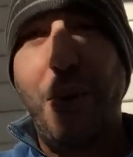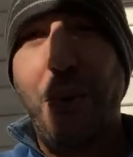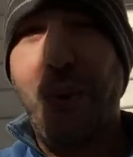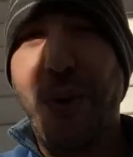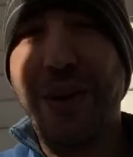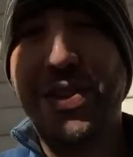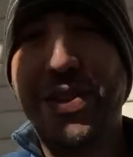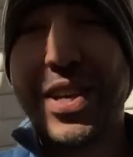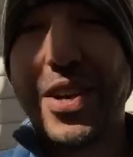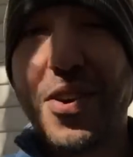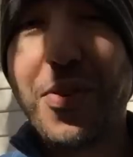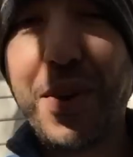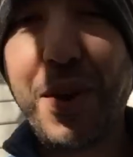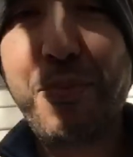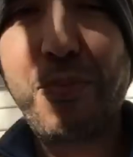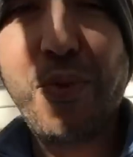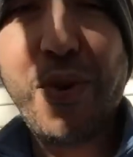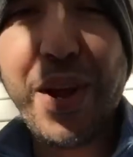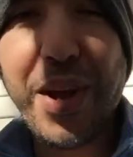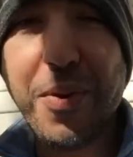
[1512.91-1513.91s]
What is it going
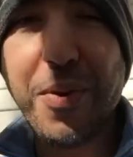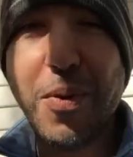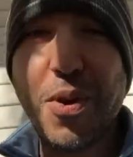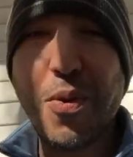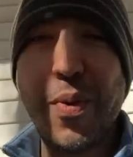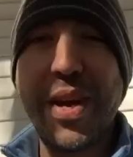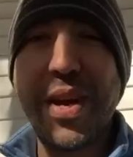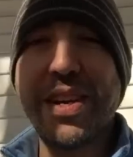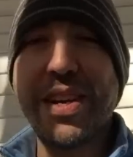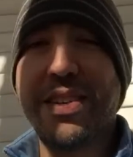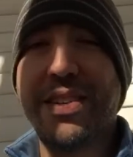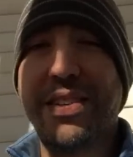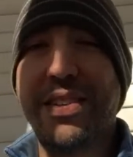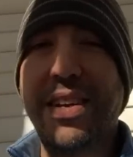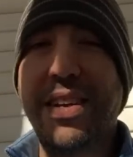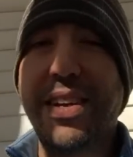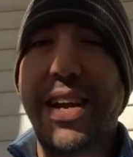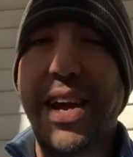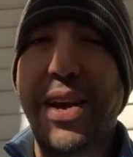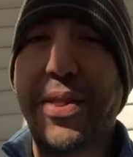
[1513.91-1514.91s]
to bring? What are we going to
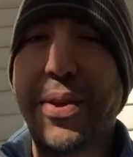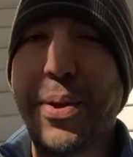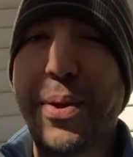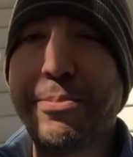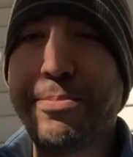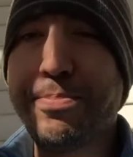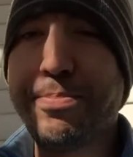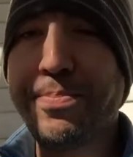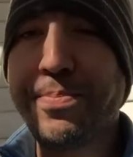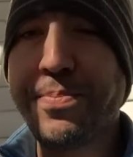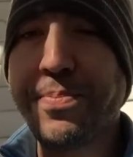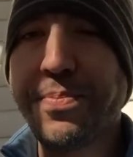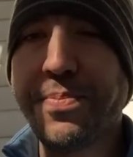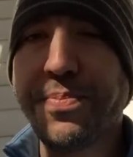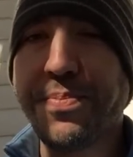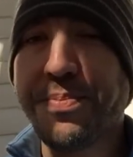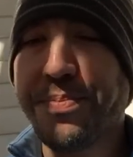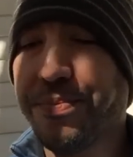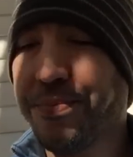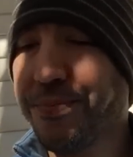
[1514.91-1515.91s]
see together?
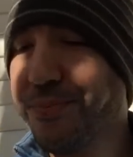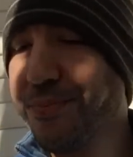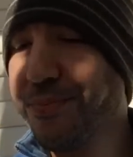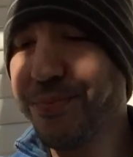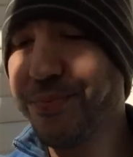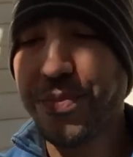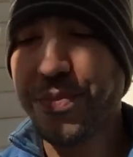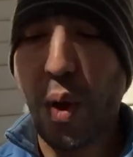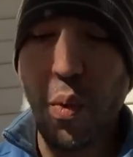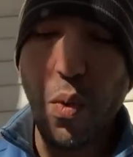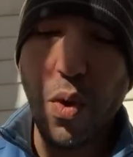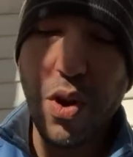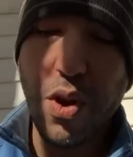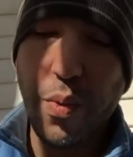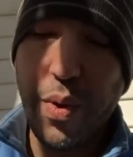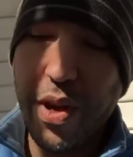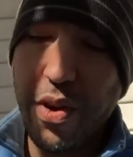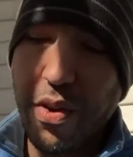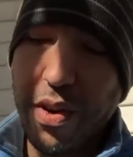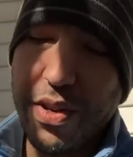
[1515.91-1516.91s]
What are
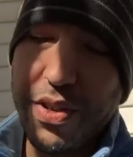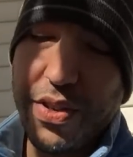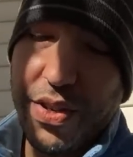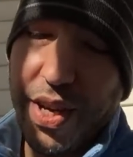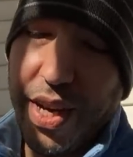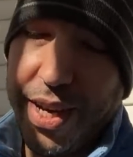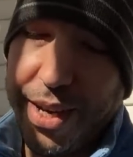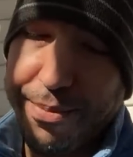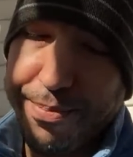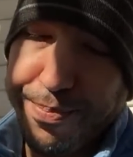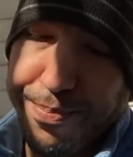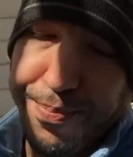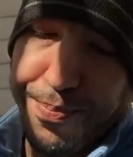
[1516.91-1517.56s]
we going to see?